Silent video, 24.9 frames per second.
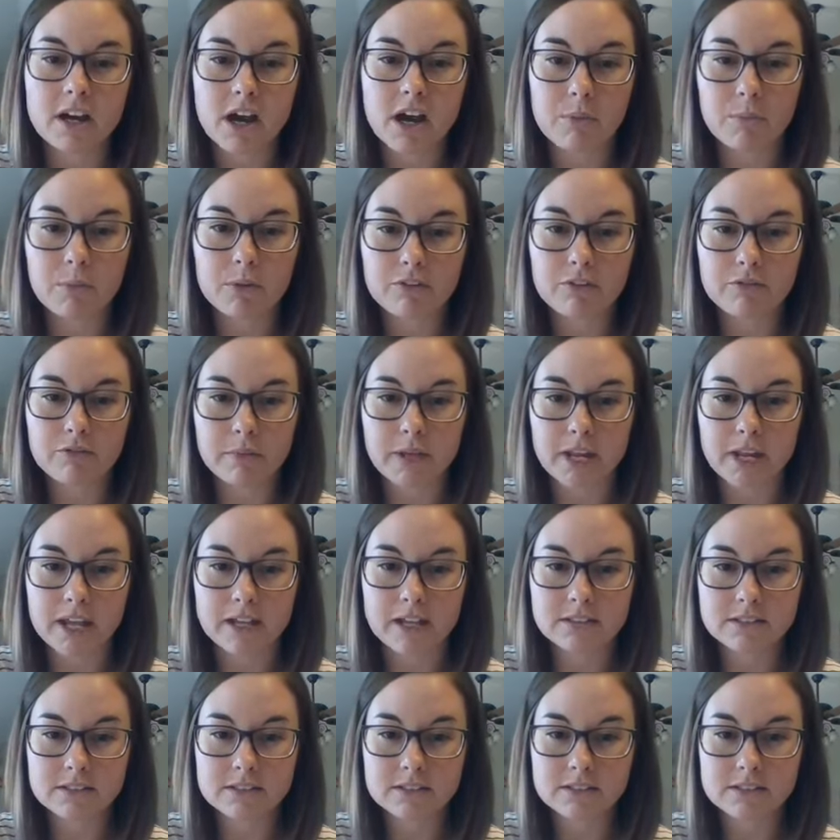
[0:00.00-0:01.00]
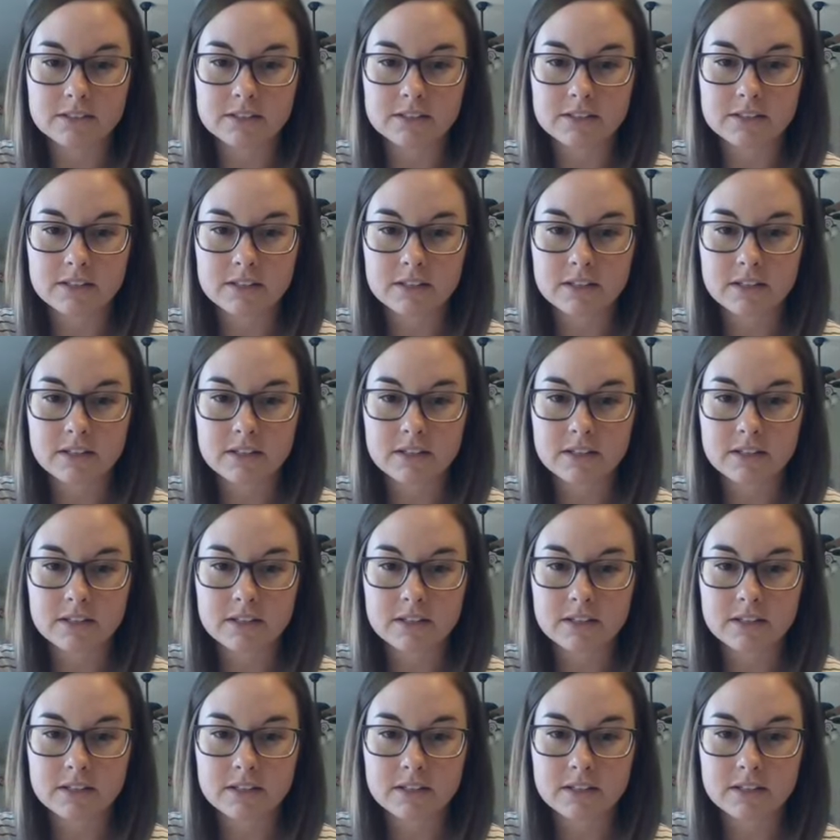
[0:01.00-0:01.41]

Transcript: a couple of minutes.